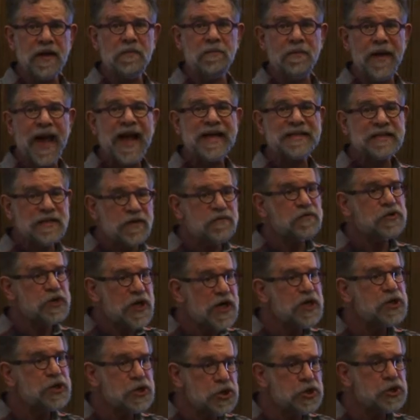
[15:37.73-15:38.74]
make massive
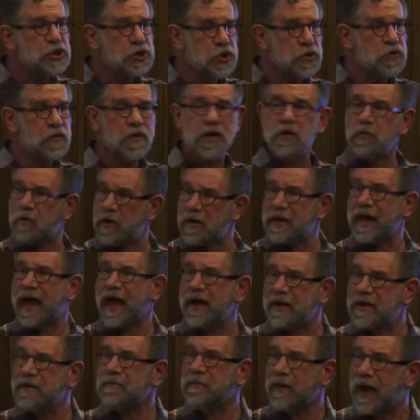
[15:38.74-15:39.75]
changes to it
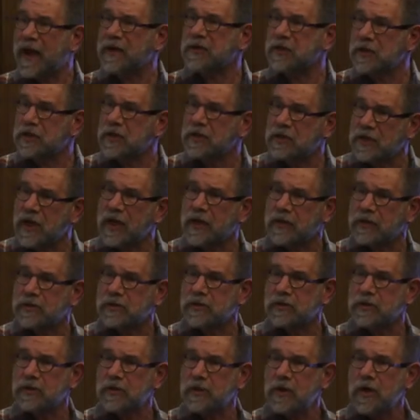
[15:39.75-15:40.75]
without impacting the
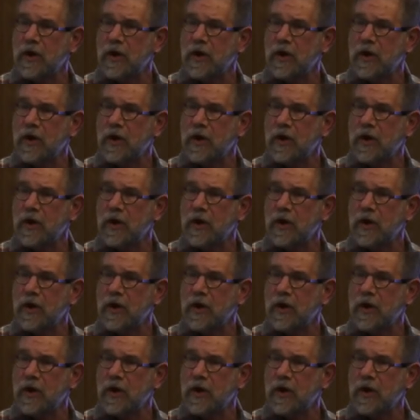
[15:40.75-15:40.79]
tests,